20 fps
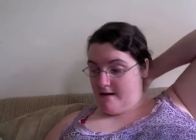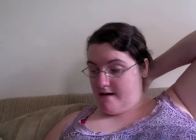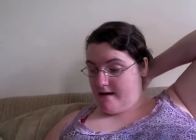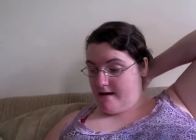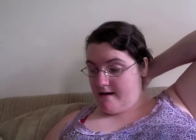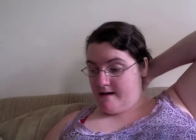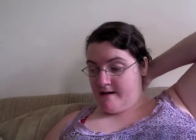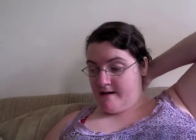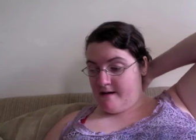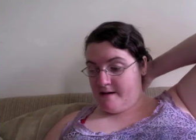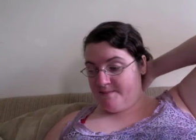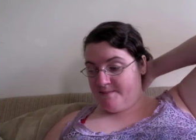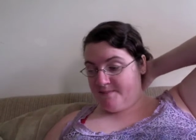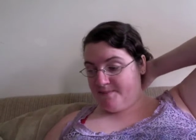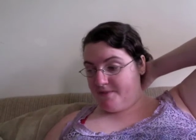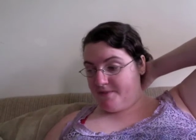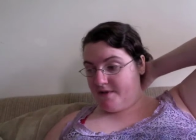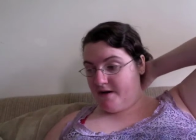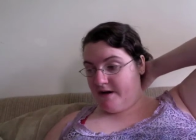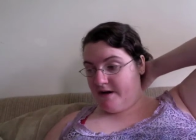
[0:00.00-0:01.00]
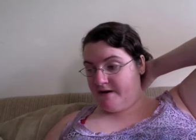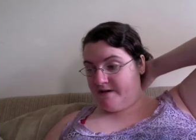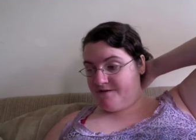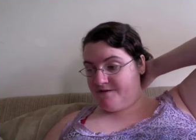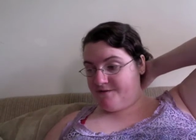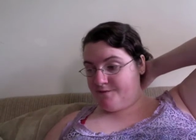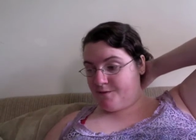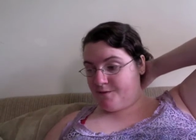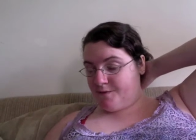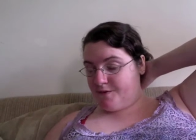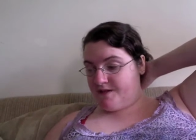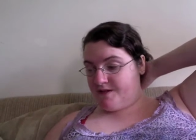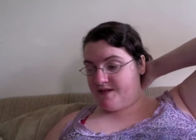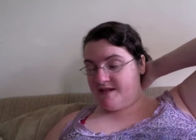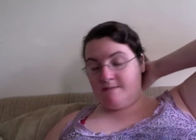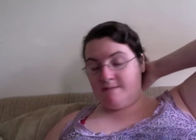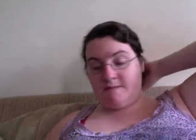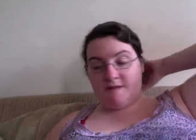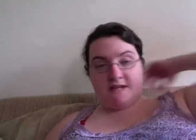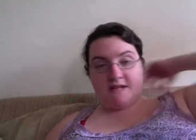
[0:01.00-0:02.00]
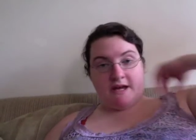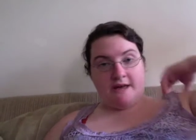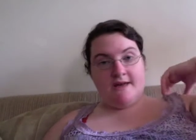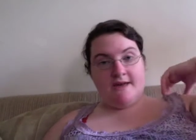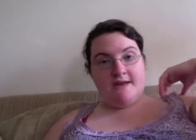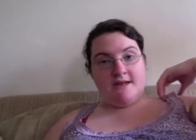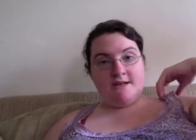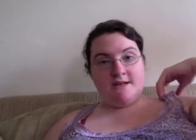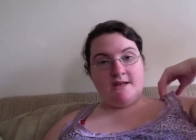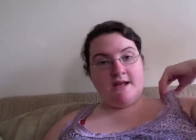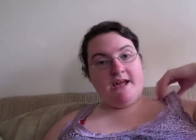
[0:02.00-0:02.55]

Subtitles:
of the medallion